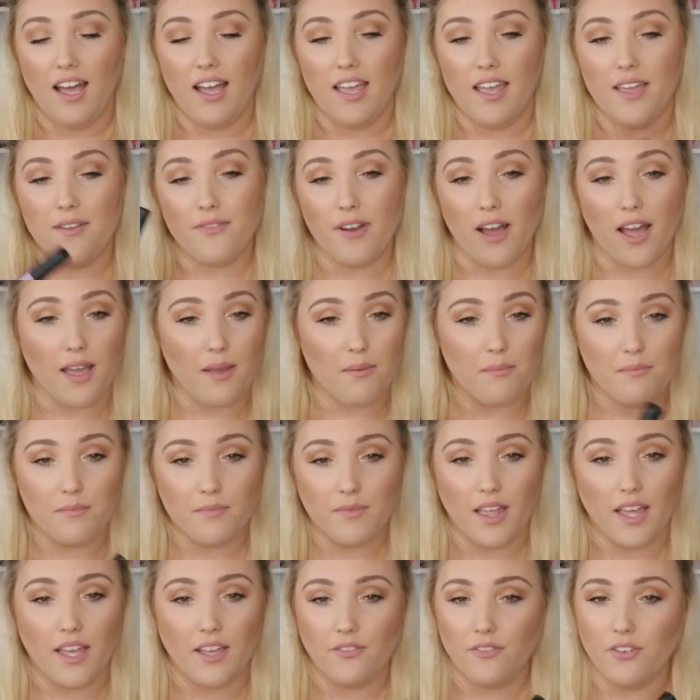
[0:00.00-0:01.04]
If I'm
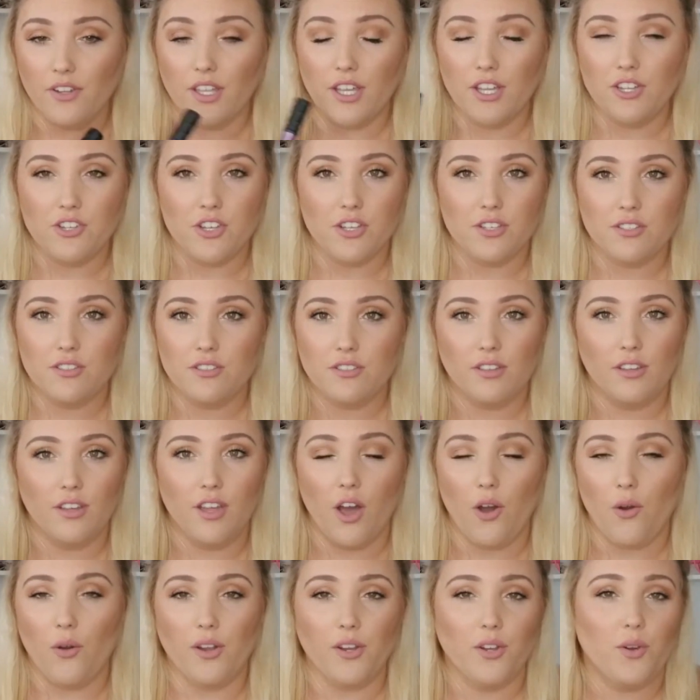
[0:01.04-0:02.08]
like really just
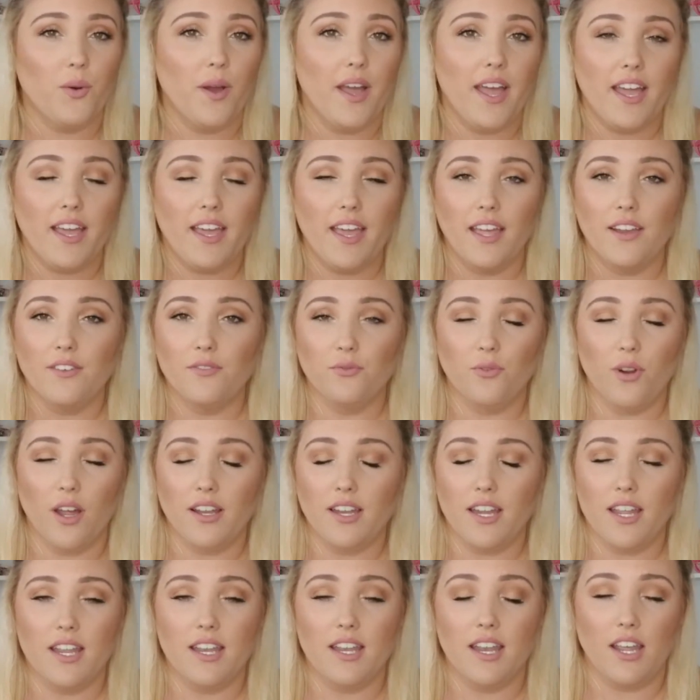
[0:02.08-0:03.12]
going quick and
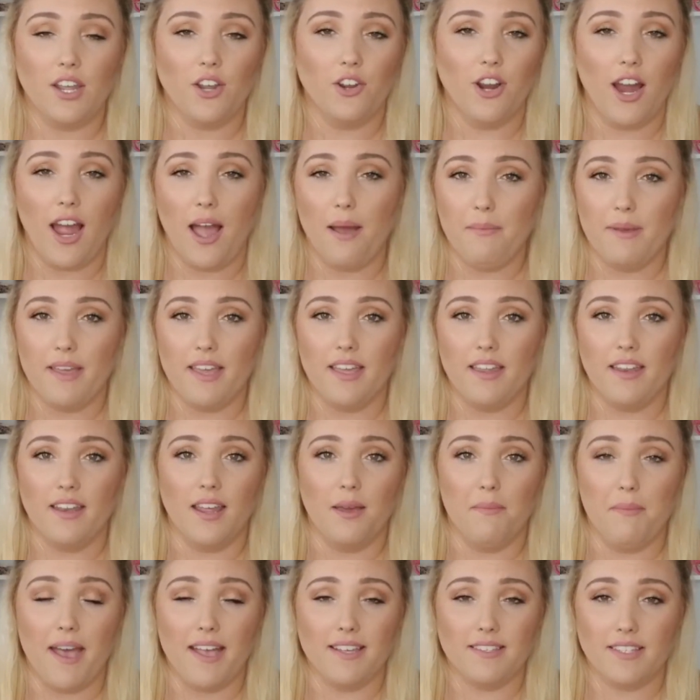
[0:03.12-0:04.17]
running and grabbing
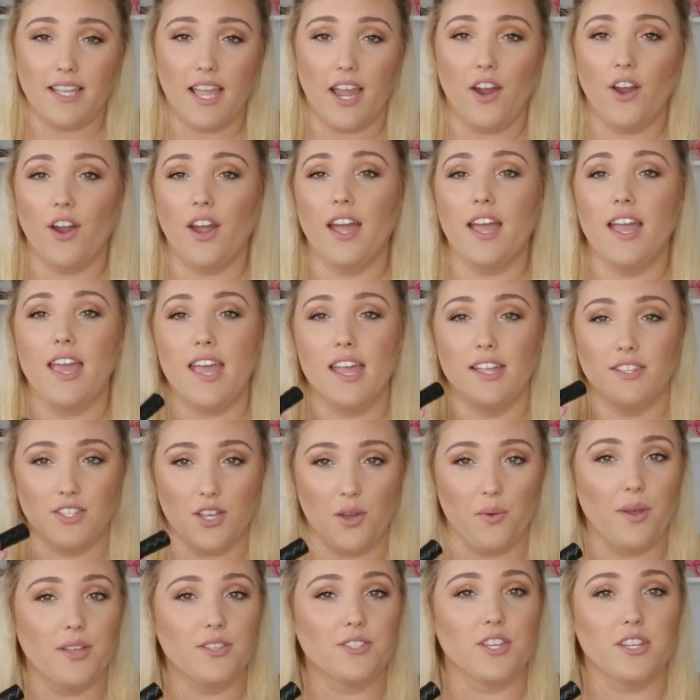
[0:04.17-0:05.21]
a mascara, it's
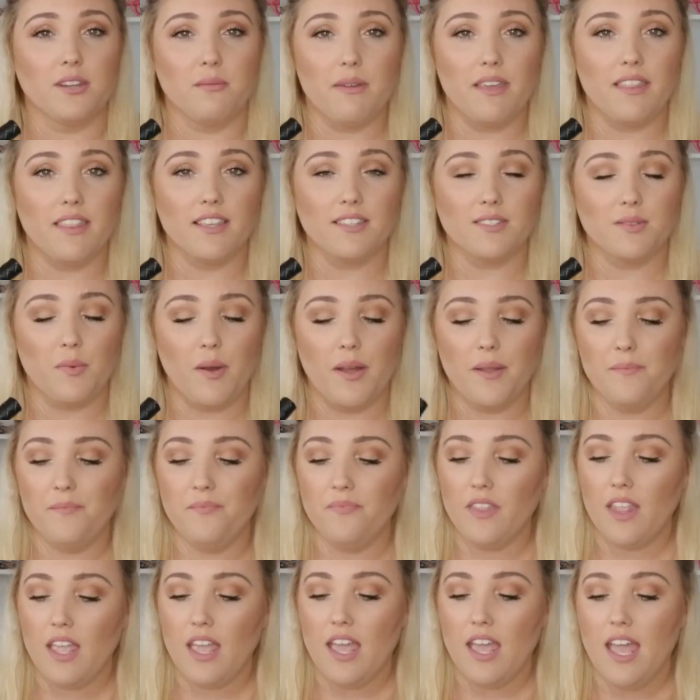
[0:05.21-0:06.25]
always gonna be this one.
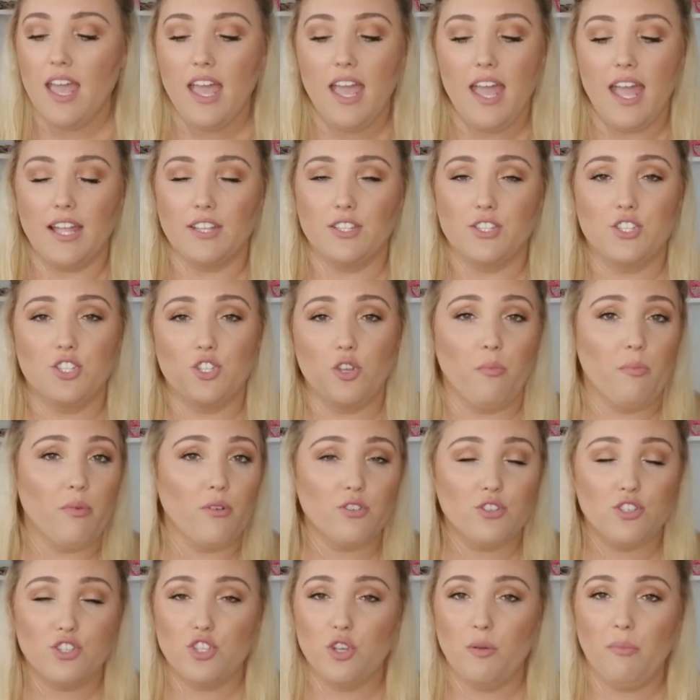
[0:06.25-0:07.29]
It's super,
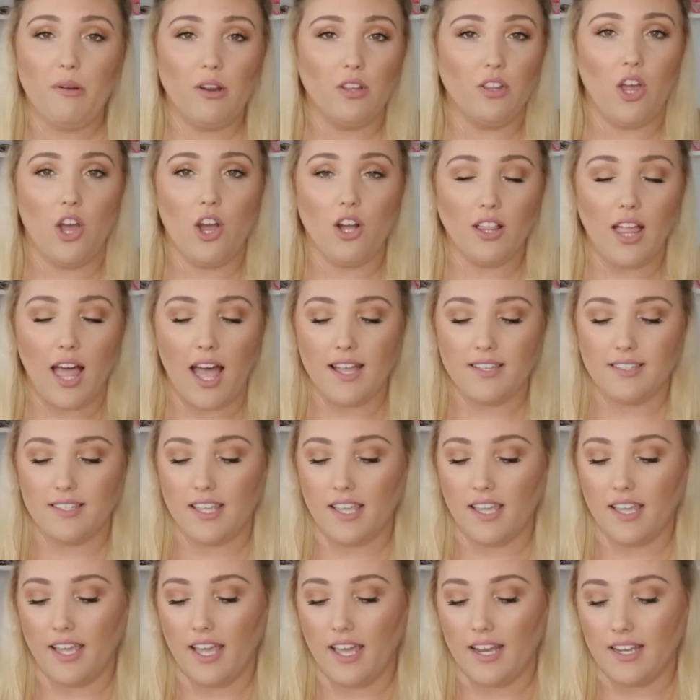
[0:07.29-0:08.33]
super long
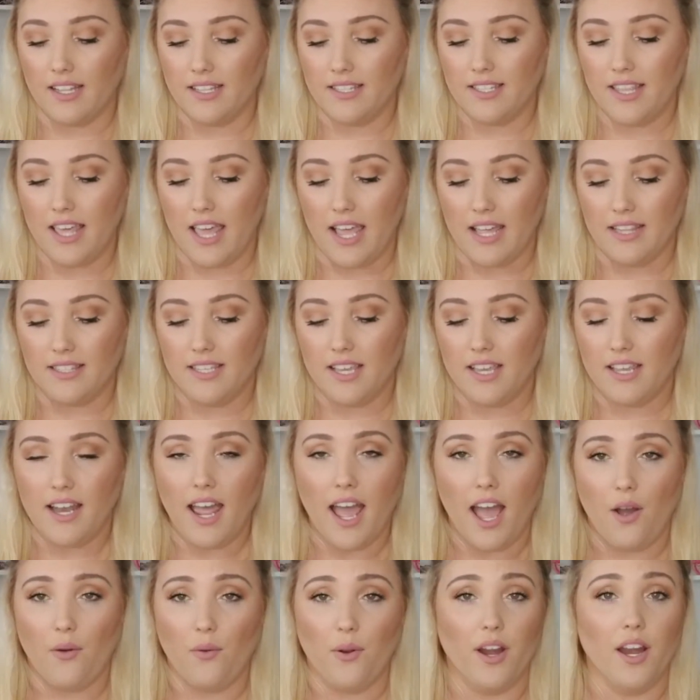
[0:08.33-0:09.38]
lasting. Again, it's the
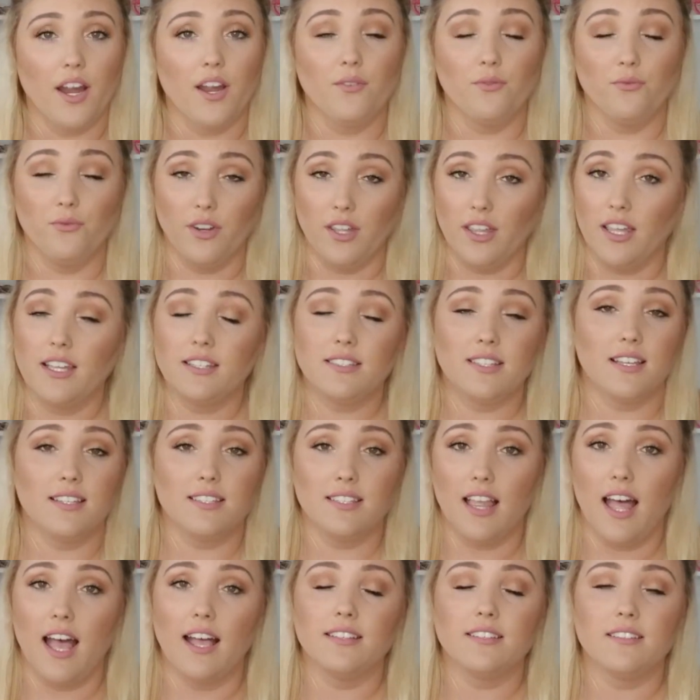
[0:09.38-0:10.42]
18-hour. It really does
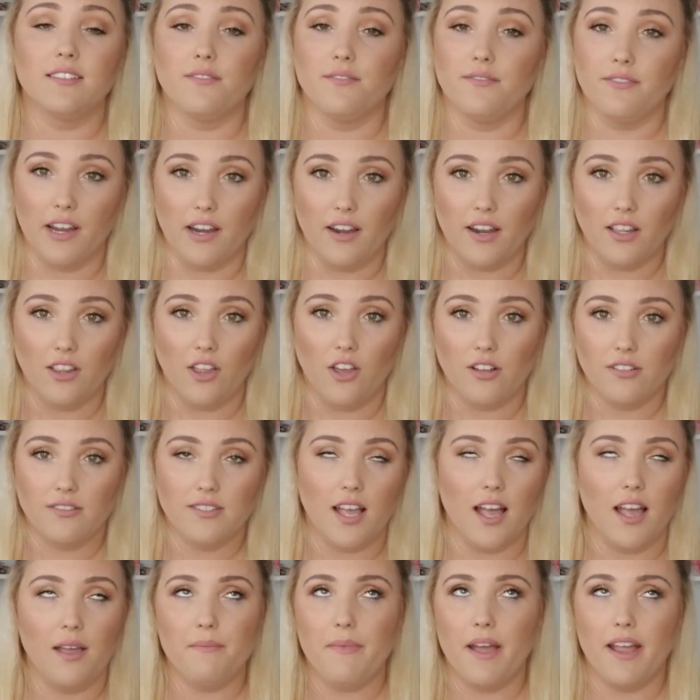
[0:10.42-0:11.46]
last a very long
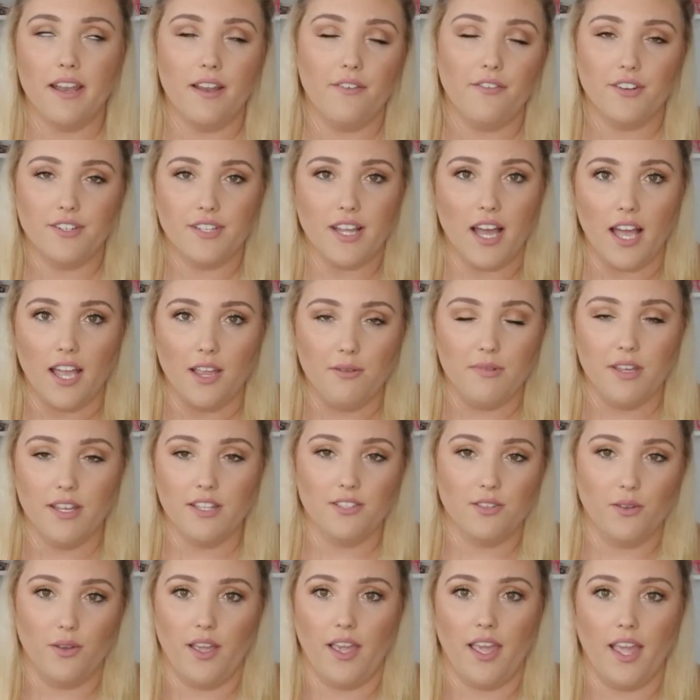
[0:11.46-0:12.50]
time. I never timed
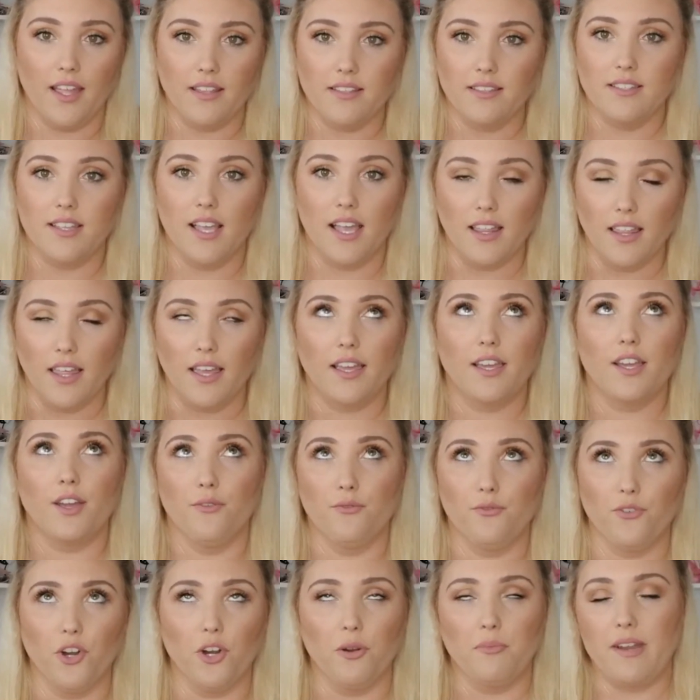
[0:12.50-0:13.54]
it, so I can't say like
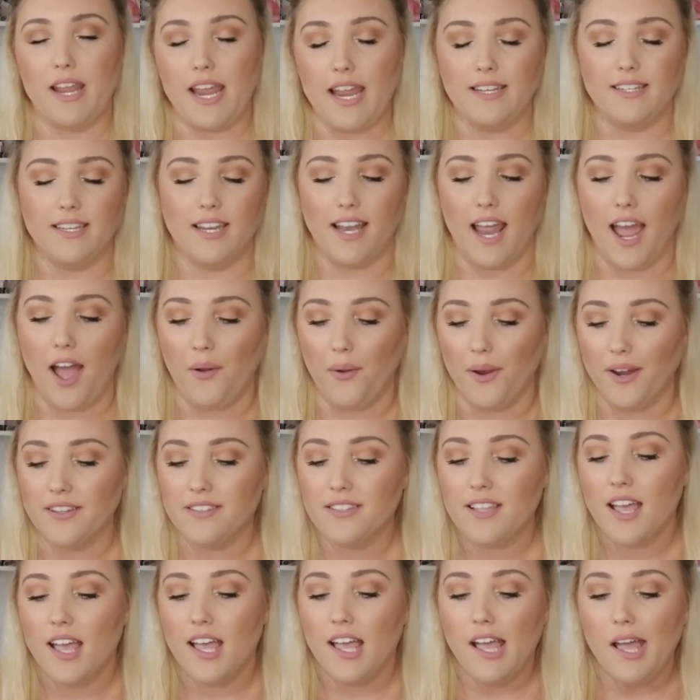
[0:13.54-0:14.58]
confirmed 18 hours,
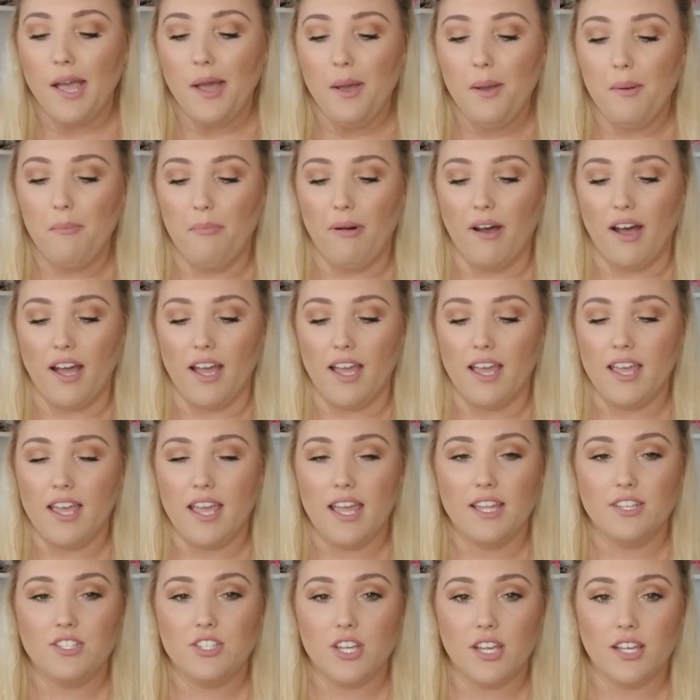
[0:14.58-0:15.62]
but
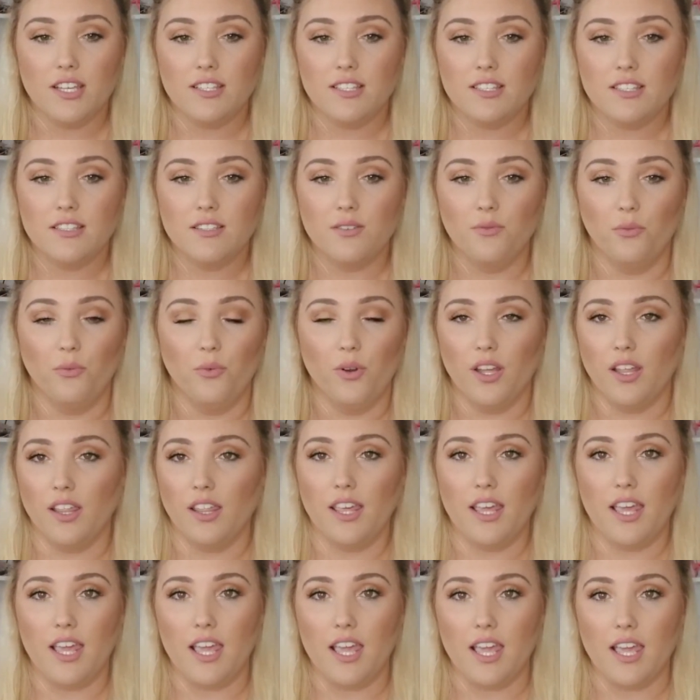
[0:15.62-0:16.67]
it just
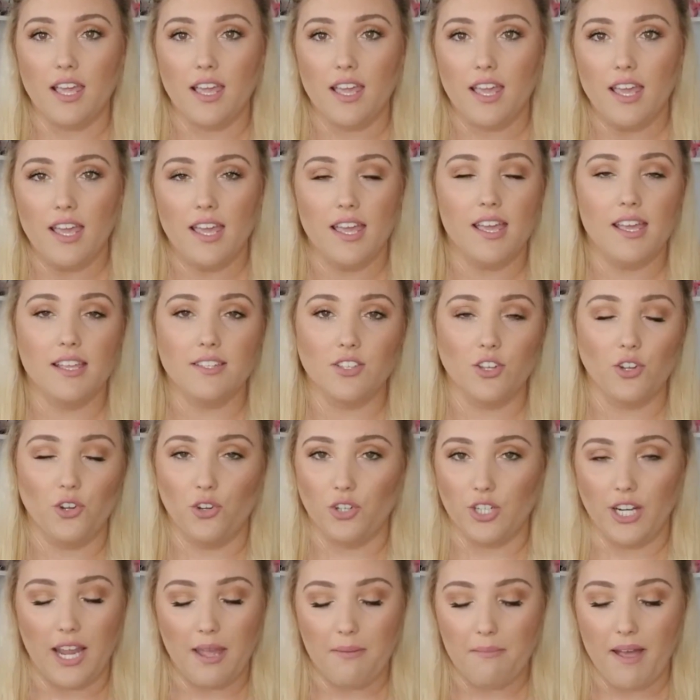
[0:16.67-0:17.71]
really is a
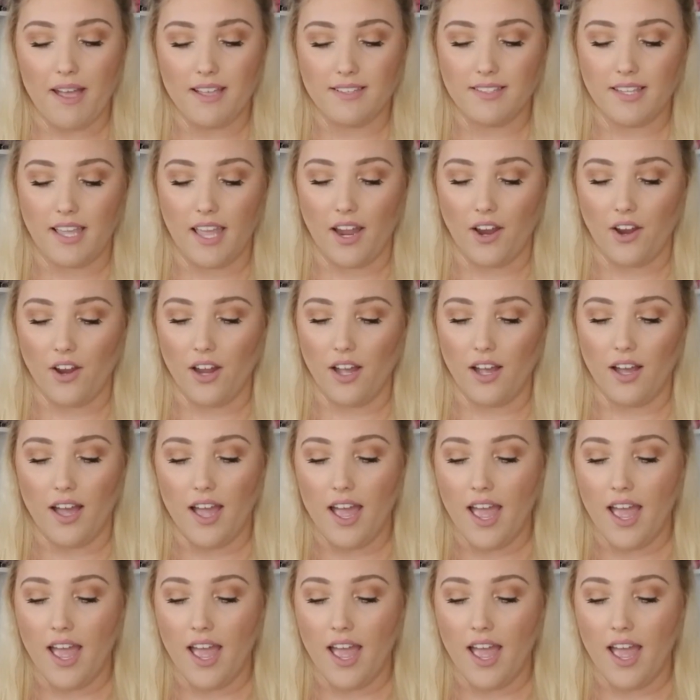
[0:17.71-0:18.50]
great mascara.